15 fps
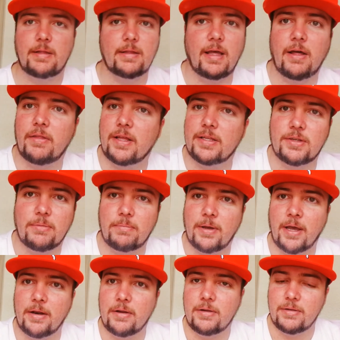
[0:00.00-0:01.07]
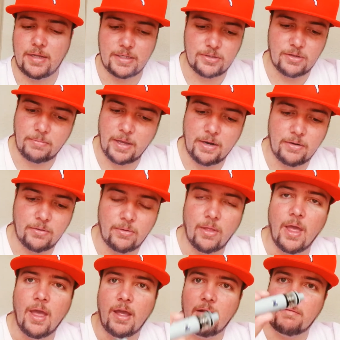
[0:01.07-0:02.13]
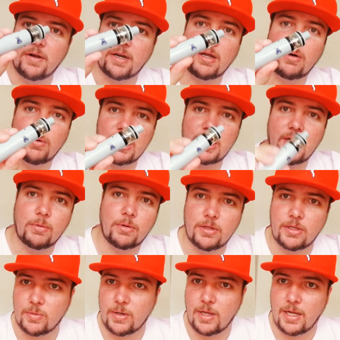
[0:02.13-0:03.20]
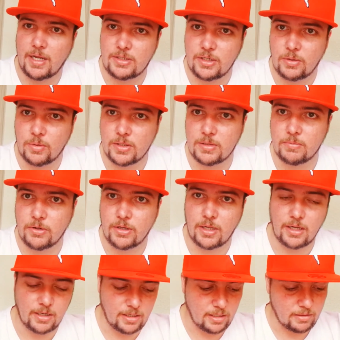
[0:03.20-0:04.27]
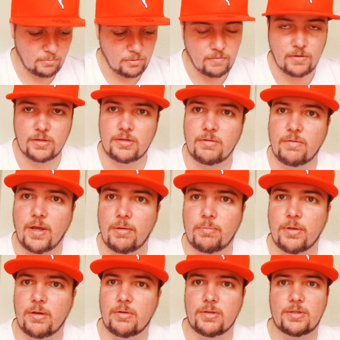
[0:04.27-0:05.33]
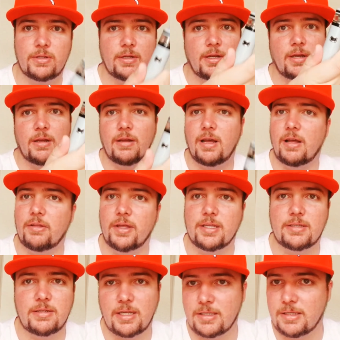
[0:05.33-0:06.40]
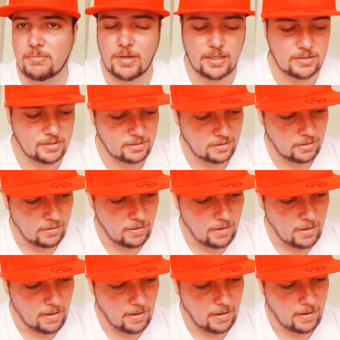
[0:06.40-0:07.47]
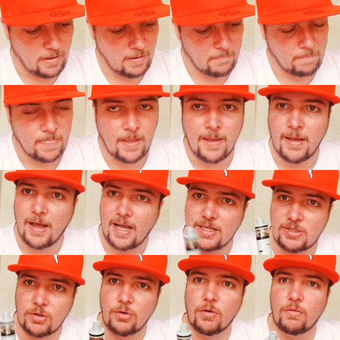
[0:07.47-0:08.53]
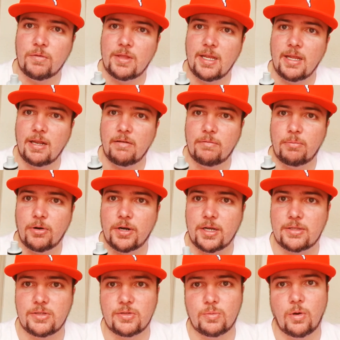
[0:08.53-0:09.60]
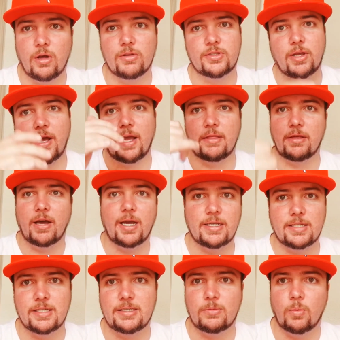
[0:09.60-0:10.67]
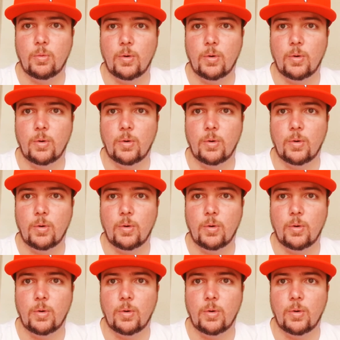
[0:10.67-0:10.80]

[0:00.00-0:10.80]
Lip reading: Oh, that's not bad. That's not bad at all. In fact, I wish I had one of these when I actually quit smoking and then moved on to vaping, because that's amazing. I started off with the Eleaf products as well, so I had the iJust